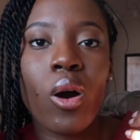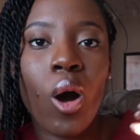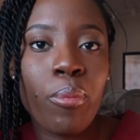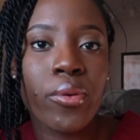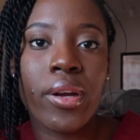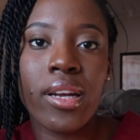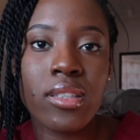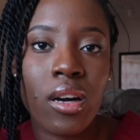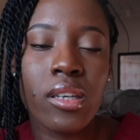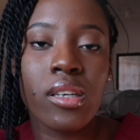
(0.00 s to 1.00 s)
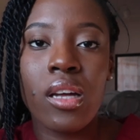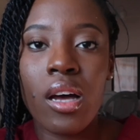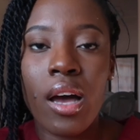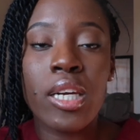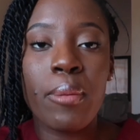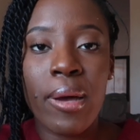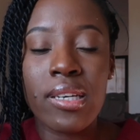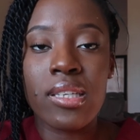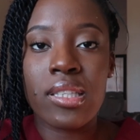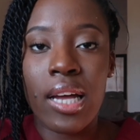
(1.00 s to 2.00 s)
operate on an
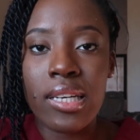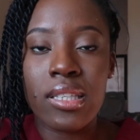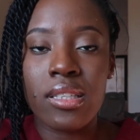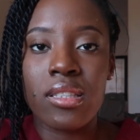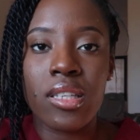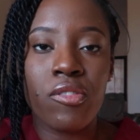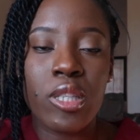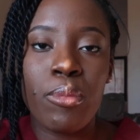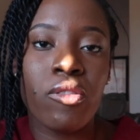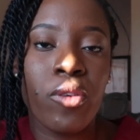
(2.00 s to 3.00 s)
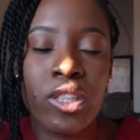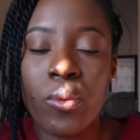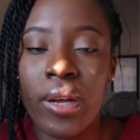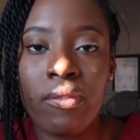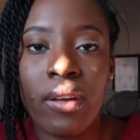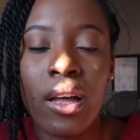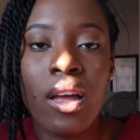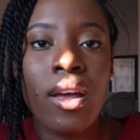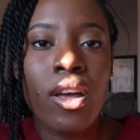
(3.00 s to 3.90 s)
appendicitis if it's perforated or whatever